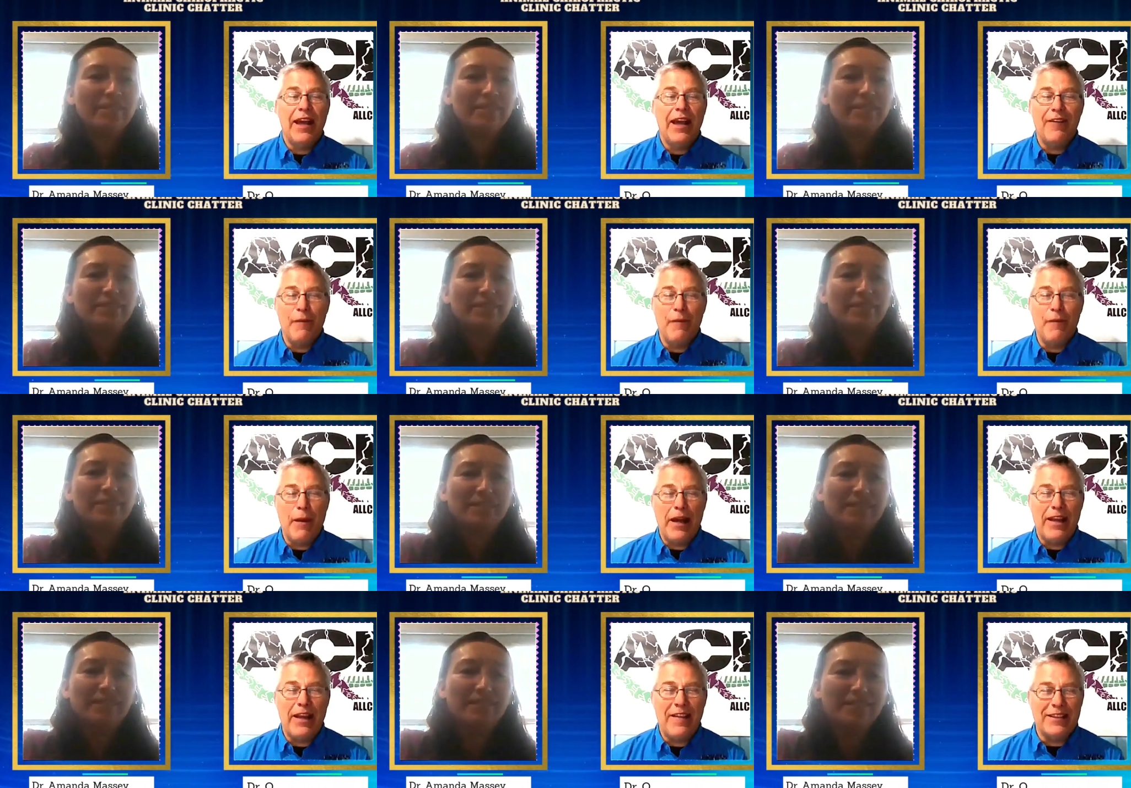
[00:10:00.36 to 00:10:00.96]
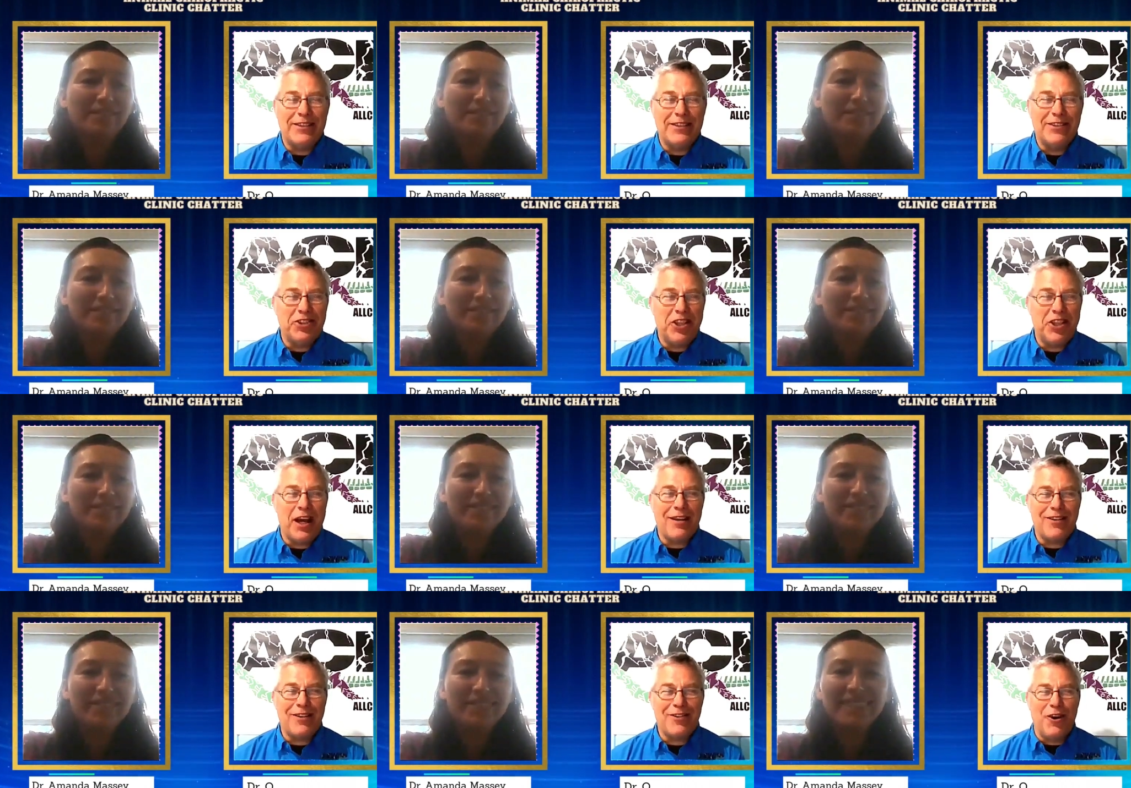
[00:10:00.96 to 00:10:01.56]
Speaker 1: Hey, everybody, this is
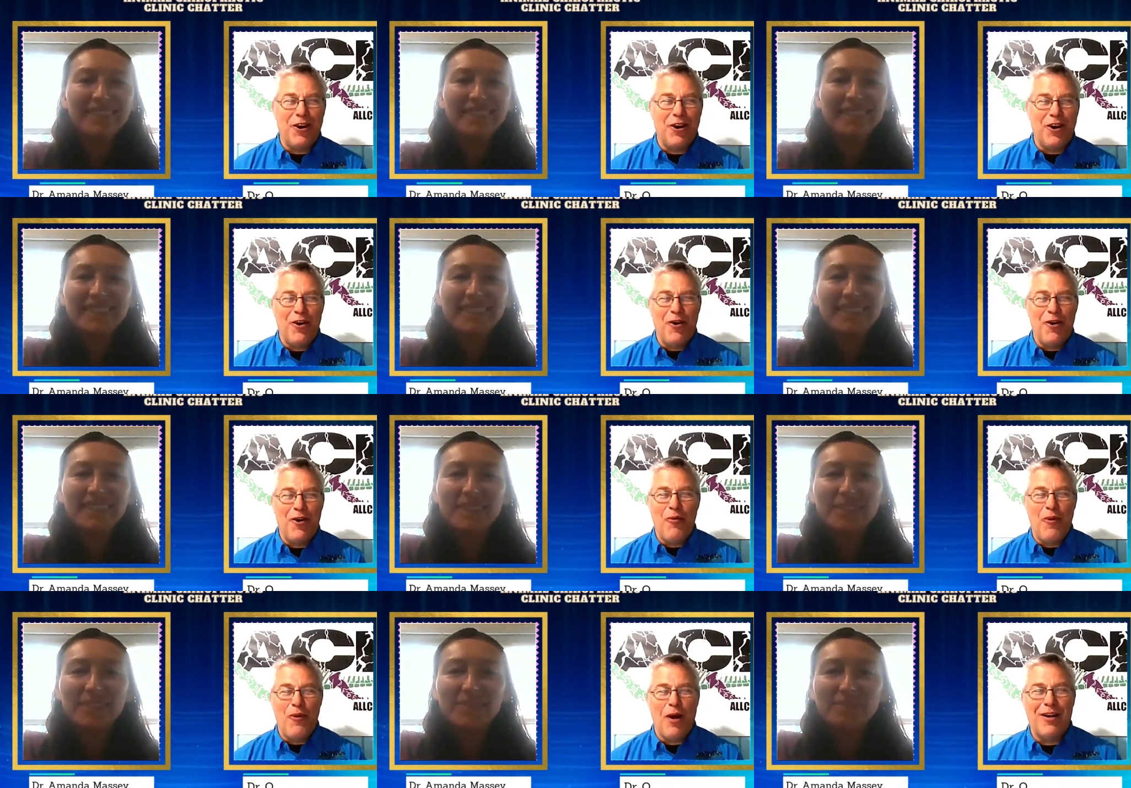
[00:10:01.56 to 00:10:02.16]
Dr. O.